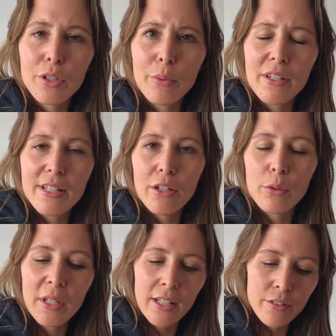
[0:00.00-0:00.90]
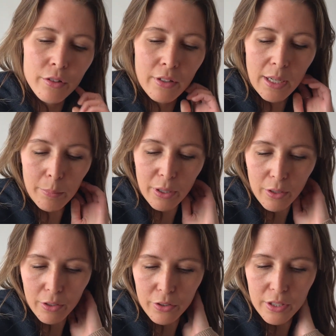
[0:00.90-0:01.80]
She reached out to me on Instagram
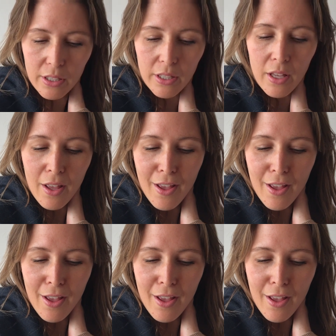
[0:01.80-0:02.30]
because she